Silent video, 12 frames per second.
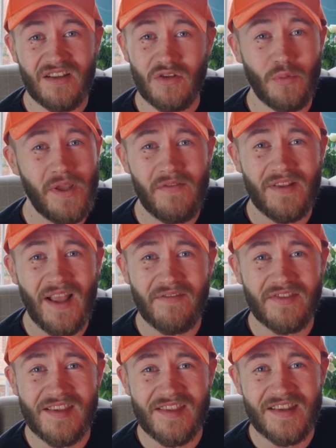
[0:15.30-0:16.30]
do we even have
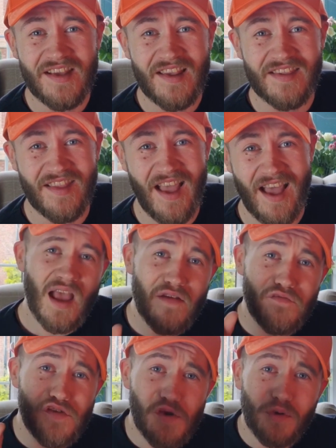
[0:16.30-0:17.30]
to suggest that?
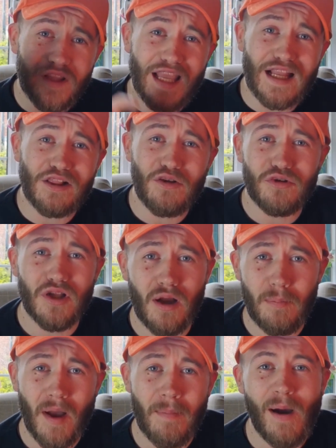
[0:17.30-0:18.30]
If you want to get clued
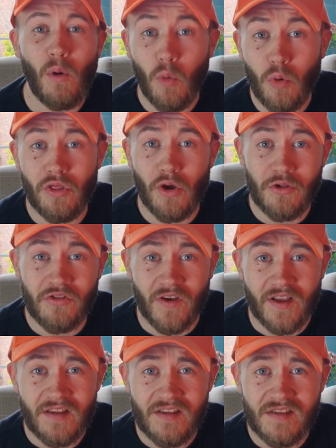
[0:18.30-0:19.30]
up about all those
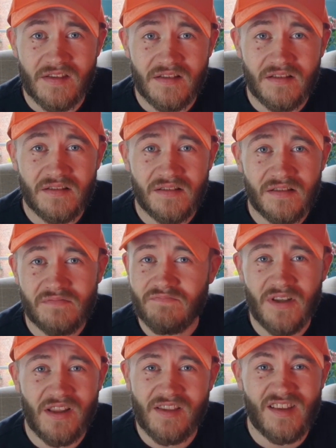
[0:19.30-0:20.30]
things,
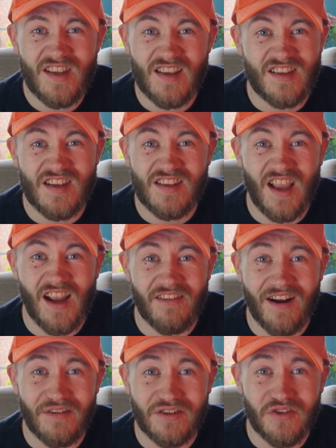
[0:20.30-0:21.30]
then I suggest you stay
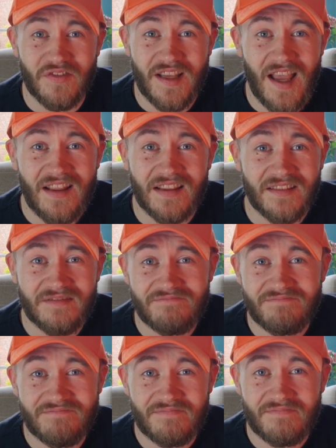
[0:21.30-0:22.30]
around till the end.
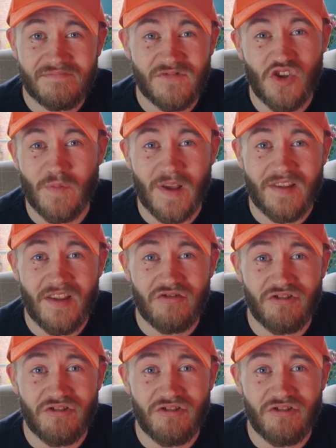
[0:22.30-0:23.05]
Just makes sense,